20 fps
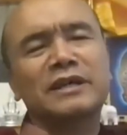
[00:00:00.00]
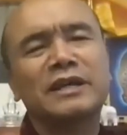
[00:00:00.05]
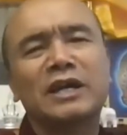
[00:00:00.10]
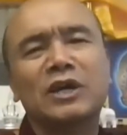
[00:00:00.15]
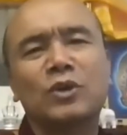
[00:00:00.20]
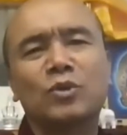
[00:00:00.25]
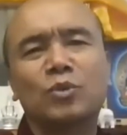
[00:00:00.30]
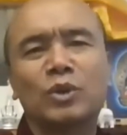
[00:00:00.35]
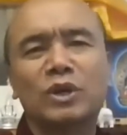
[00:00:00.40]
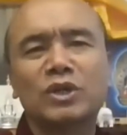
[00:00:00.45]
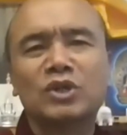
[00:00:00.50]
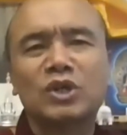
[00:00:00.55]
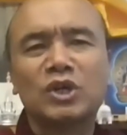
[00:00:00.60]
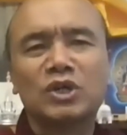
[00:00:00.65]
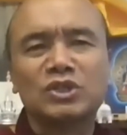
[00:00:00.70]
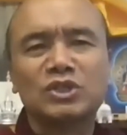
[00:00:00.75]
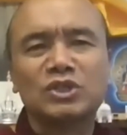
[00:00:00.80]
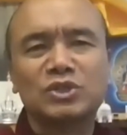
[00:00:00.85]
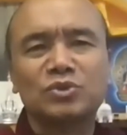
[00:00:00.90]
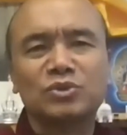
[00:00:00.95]
And what
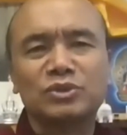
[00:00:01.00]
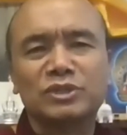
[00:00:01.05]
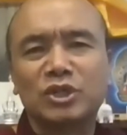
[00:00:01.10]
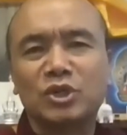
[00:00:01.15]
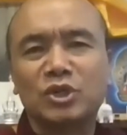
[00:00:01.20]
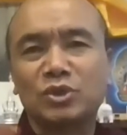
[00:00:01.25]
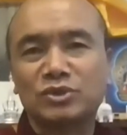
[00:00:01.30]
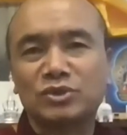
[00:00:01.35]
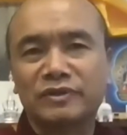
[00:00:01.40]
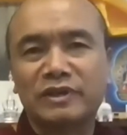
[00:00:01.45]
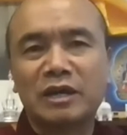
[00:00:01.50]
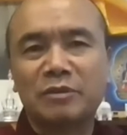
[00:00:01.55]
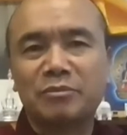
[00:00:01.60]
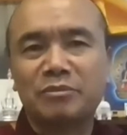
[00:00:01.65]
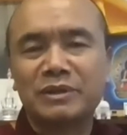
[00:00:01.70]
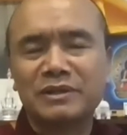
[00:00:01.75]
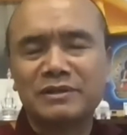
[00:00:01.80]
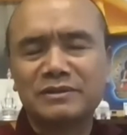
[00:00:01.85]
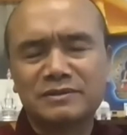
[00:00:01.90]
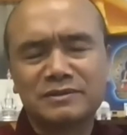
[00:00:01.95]
constitutes the cause of
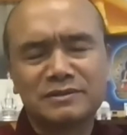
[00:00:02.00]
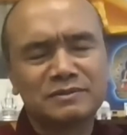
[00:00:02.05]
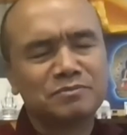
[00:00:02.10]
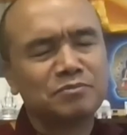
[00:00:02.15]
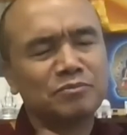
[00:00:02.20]
happiness?